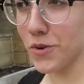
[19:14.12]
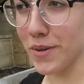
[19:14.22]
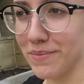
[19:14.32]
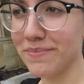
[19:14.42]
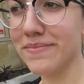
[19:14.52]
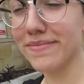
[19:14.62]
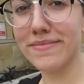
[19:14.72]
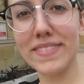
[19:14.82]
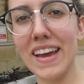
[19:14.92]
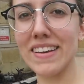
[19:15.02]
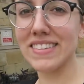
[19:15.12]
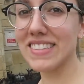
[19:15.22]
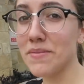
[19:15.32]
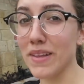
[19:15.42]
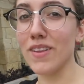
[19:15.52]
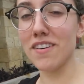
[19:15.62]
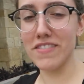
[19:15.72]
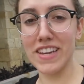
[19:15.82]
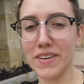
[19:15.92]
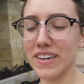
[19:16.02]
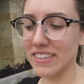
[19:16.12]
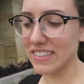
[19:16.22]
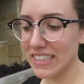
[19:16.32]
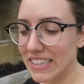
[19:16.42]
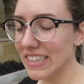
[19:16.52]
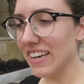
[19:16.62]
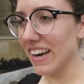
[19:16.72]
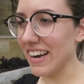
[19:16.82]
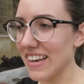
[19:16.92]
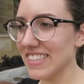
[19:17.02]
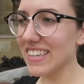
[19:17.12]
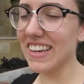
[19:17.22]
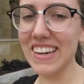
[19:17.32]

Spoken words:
Cool. Okay, this is gonna be a long video, huh? All right, guys.